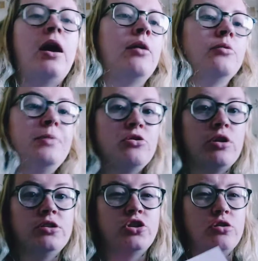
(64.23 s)
I will be
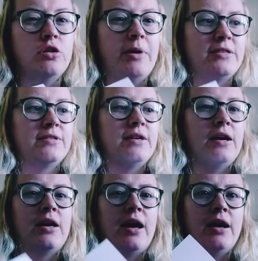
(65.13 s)
trying to show you the best as
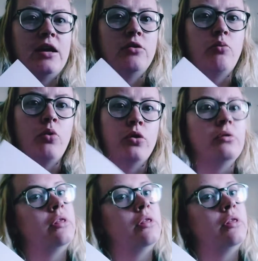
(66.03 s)
I can what